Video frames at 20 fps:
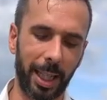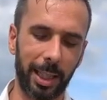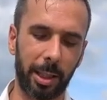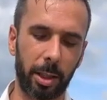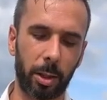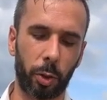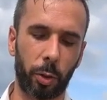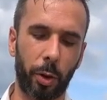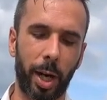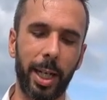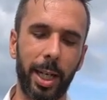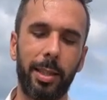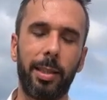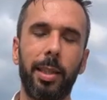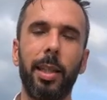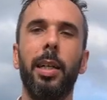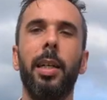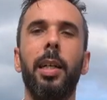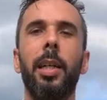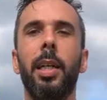straight.
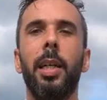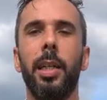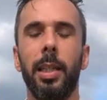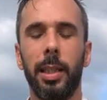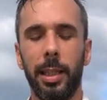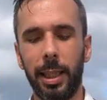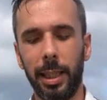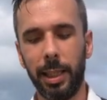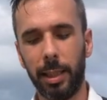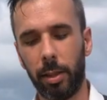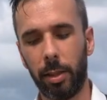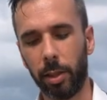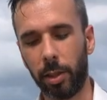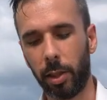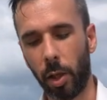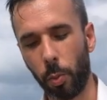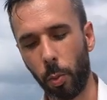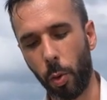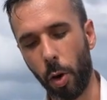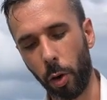This
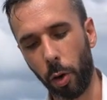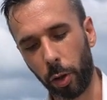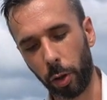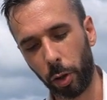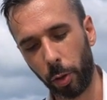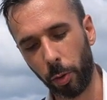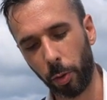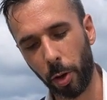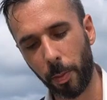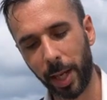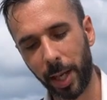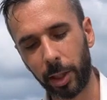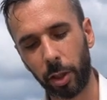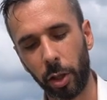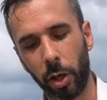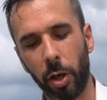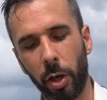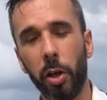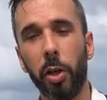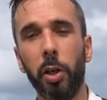doesn't work. You want to make
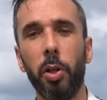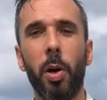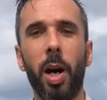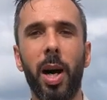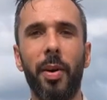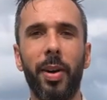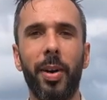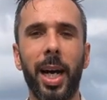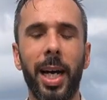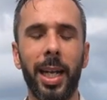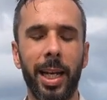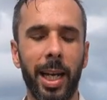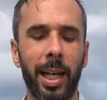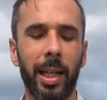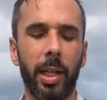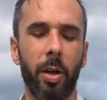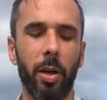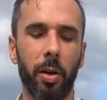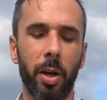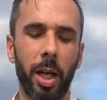sure you have an
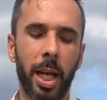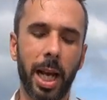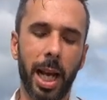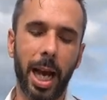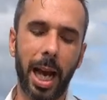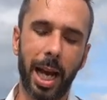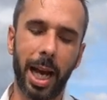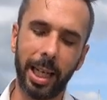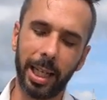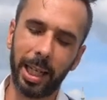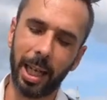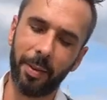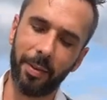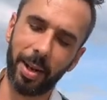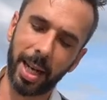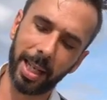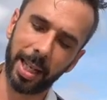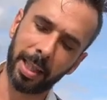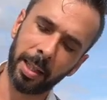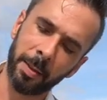angle and give
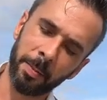it